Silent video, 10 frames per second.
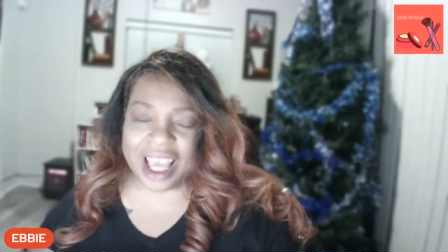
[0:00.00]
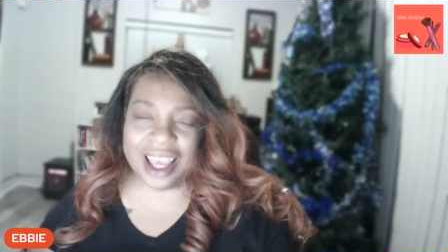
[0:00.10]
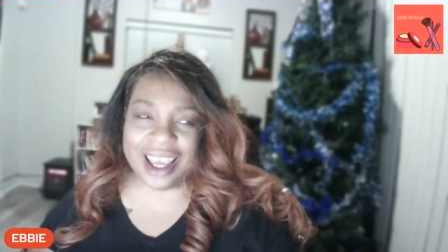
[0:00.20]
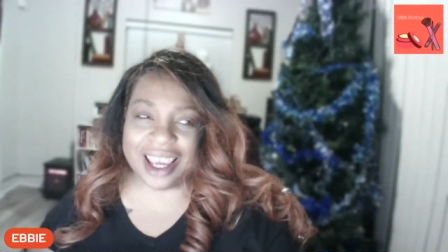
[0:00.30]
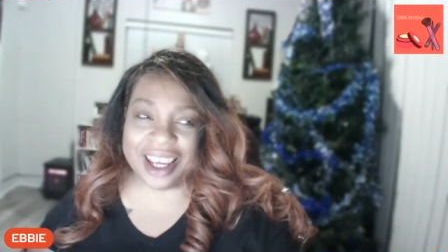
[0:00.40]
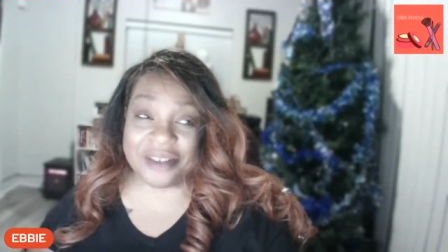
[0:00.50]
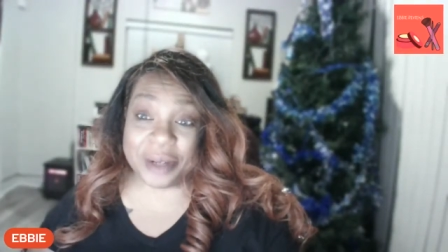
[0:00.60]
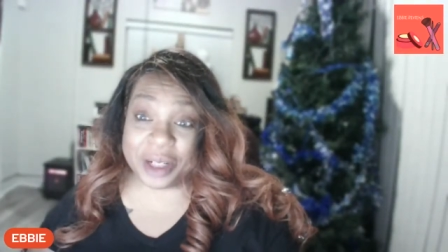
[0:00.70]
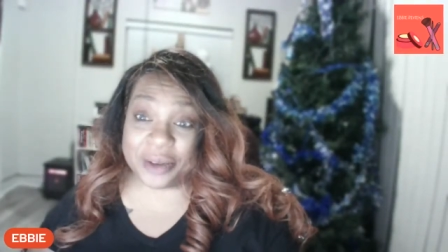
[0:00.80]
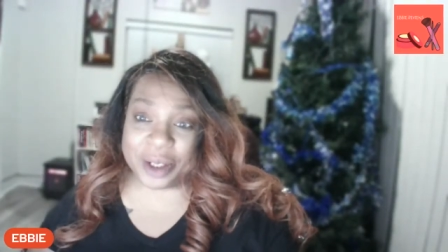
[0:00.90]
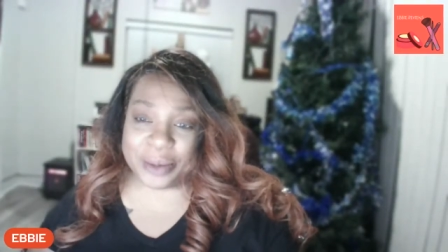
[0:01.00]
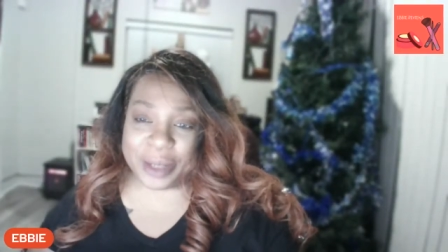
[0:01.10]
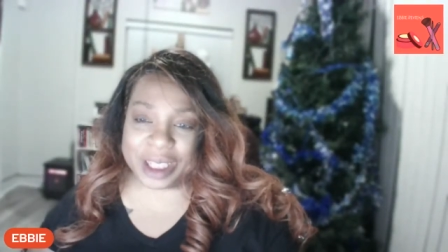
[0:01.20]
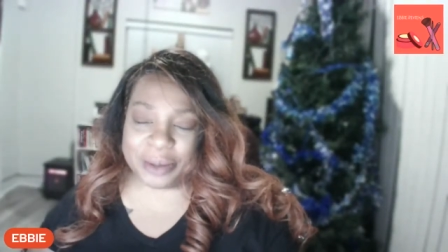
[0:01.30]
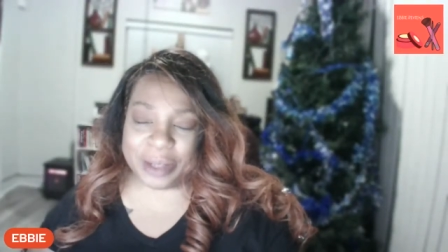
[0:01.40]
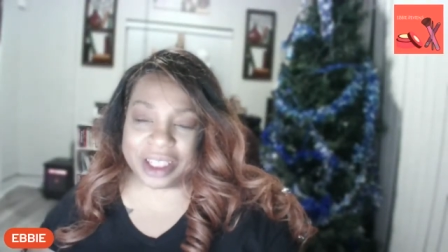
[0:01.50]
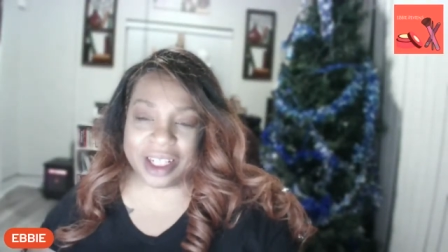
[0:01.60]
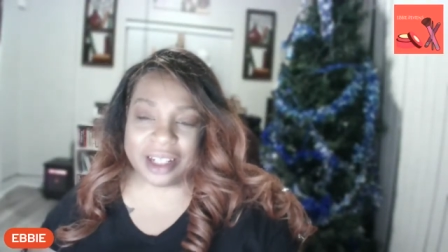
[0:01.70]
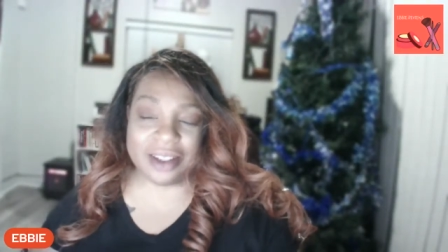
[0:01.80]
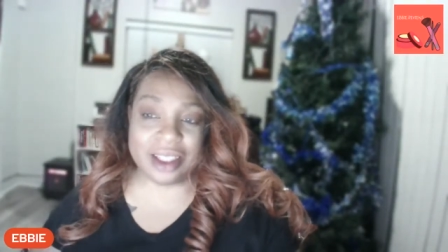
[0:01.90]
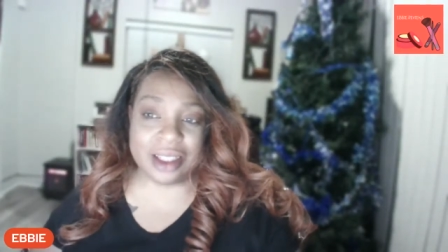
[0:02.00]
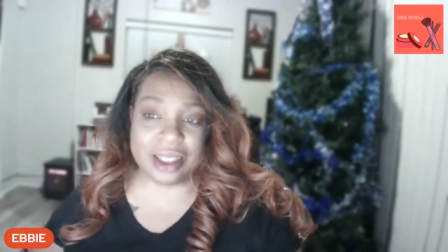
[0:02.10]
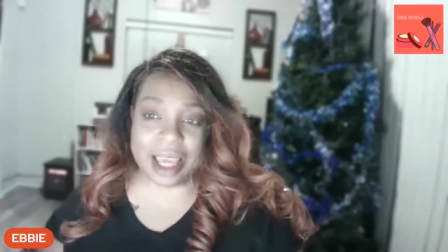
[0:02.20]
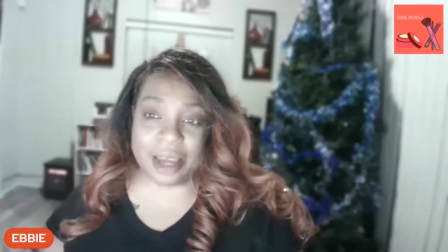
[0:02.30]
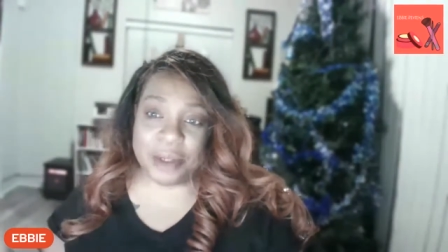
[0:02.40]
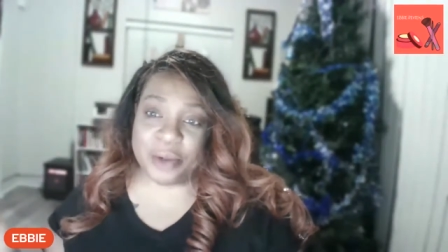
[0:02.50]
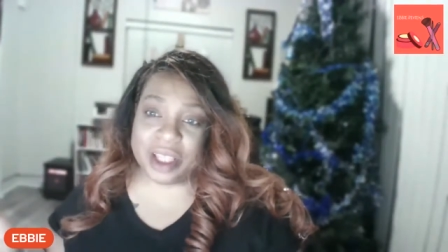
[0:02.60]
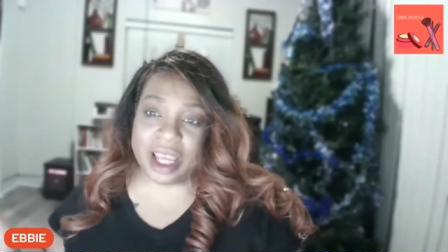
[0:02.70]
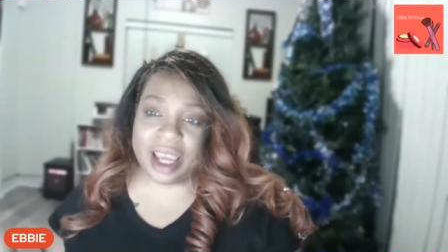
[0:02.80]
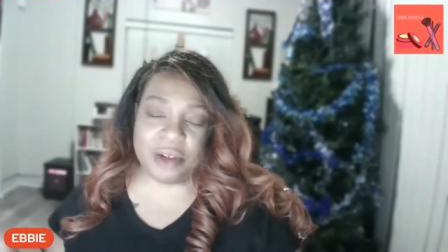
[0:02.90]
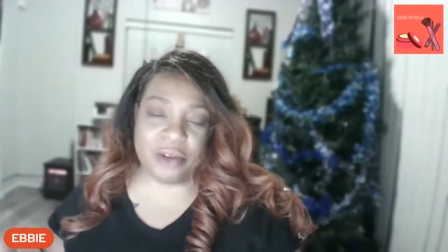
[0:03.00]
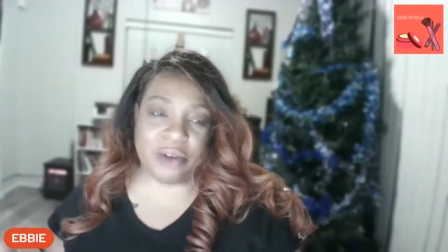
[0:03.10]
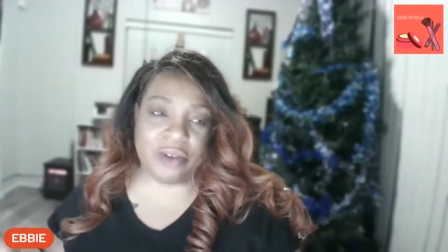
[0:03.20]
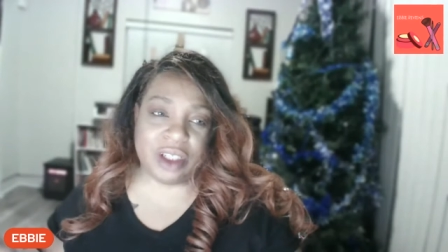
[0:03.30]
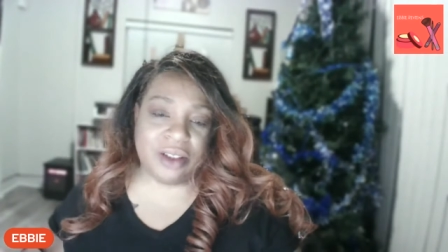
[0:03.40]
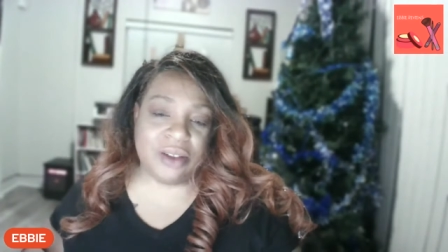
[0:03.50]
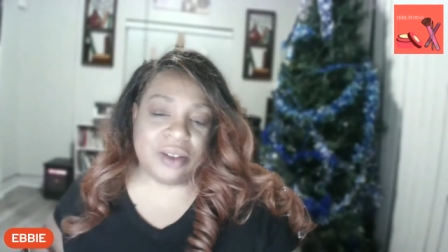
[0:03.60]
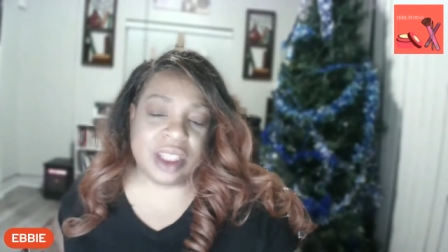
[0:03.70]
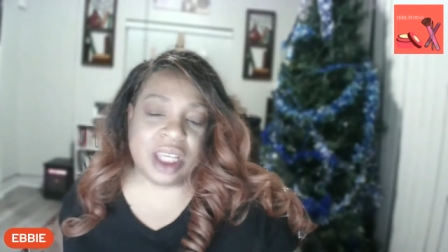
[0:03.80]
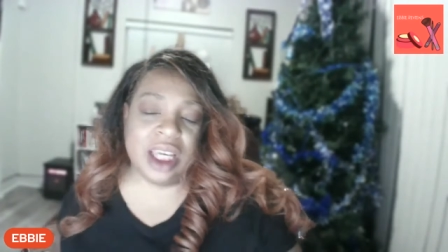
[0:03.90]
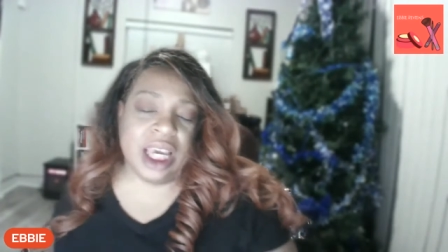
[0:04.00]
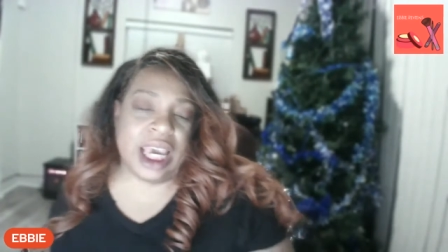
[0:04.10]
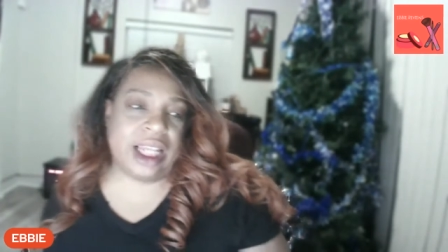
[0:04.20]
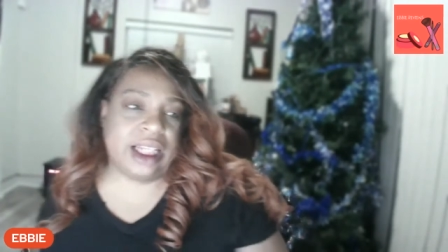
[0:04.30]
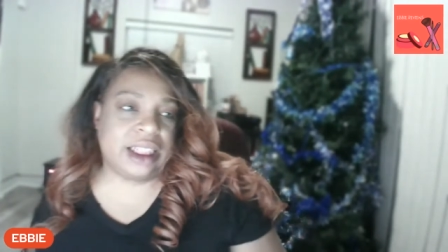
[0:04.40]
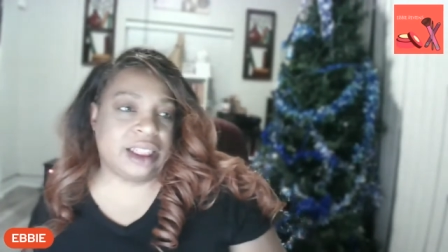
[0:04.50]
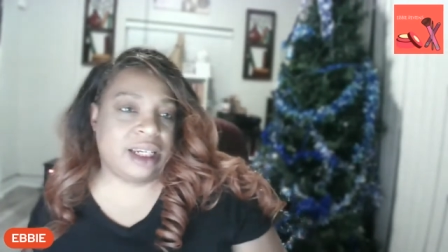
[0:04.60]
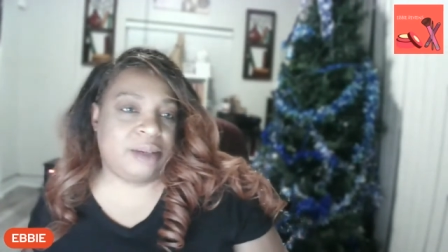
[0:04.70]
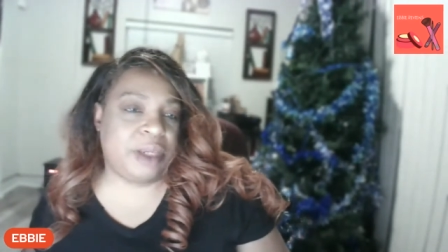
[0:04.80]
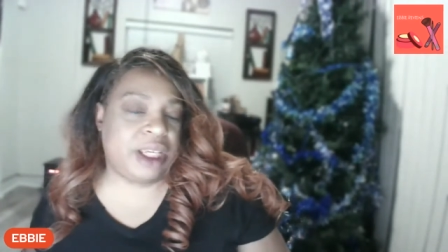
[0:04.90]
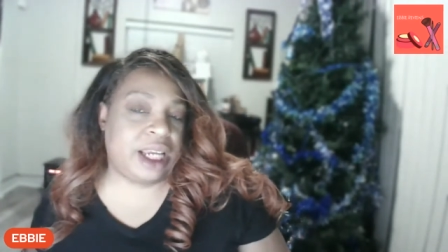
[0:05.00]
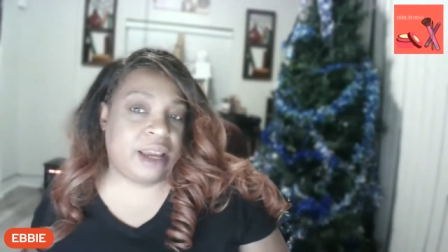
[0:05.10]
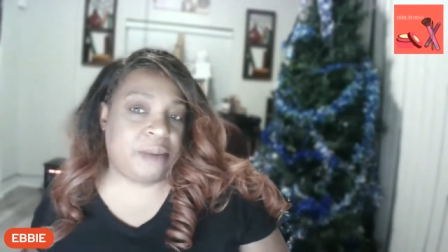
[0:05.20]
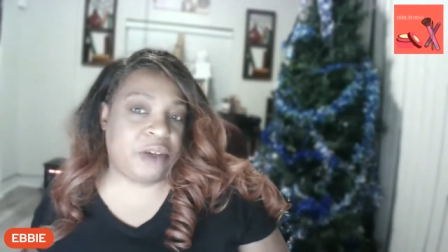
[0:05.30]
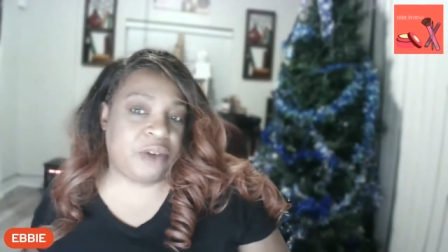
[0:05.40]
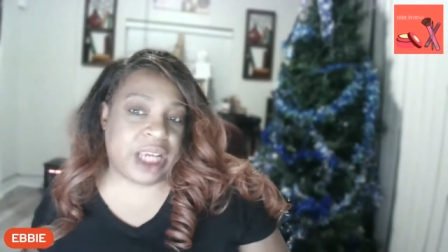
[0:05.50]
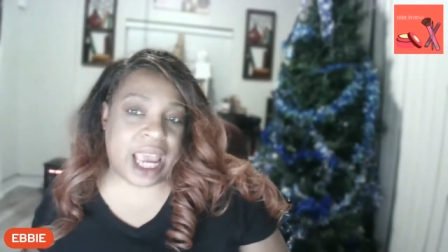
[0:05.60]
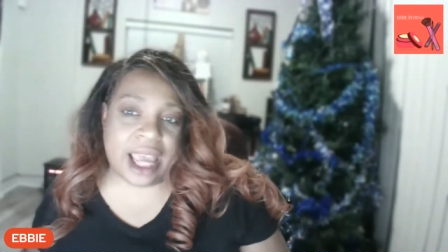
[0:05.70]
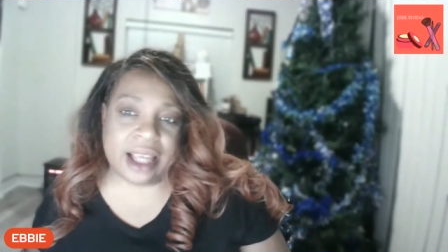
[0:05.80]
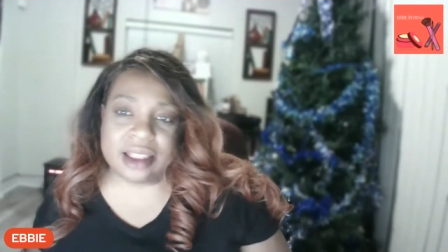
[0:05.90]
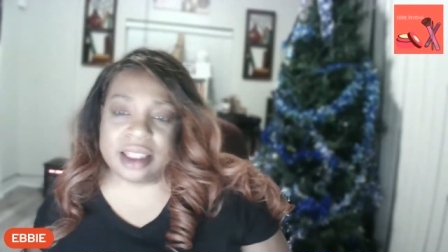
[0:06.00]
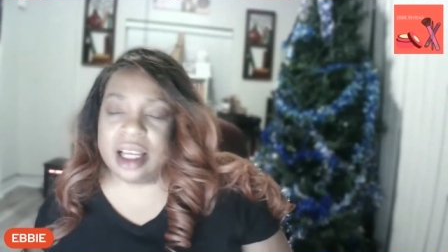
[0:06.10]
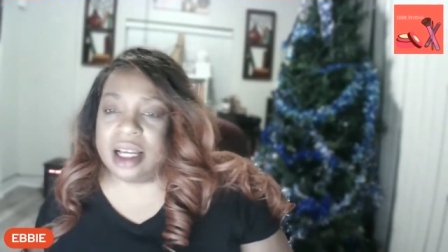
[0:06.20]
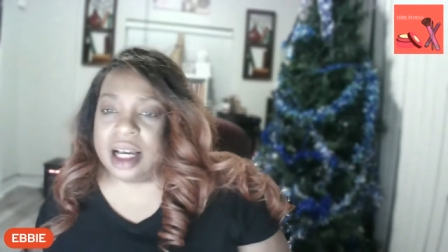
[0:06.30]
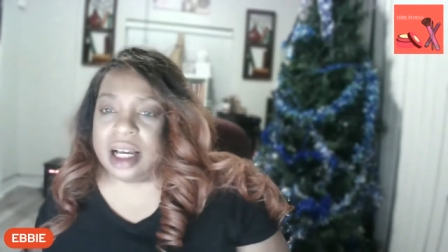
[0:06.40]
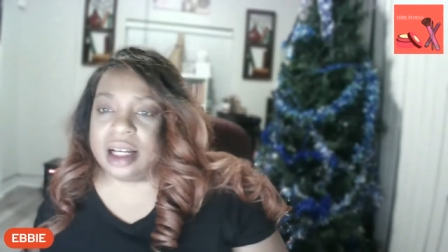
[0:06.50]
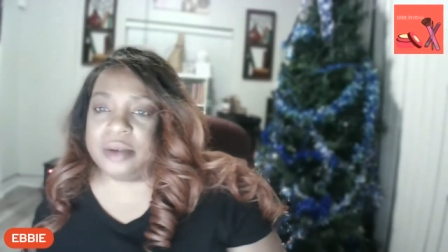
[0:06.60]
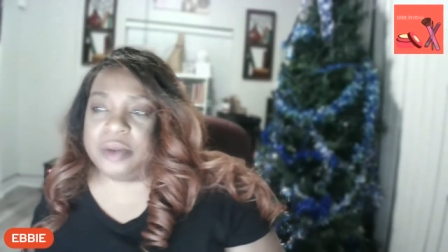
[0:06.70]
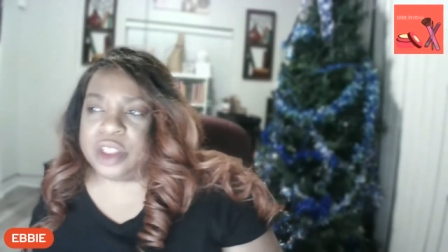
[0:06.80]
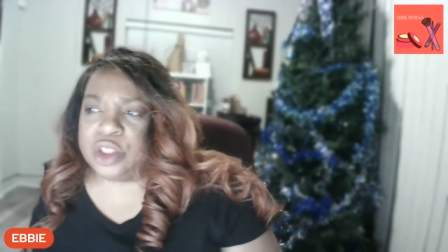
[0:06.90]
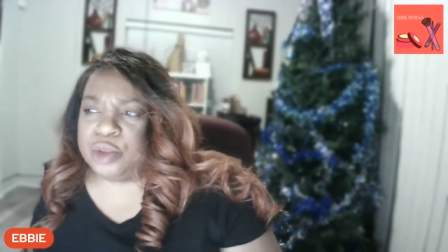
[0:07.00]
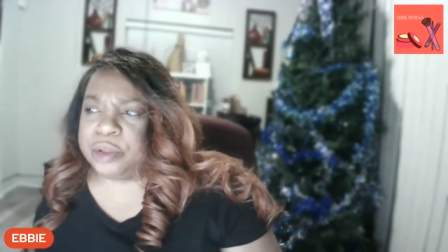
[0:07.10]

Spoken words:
Hey everybody, welcome back to my channel. This is Evie with Evie Reviews, and this is going to be an Evie Reacts. The super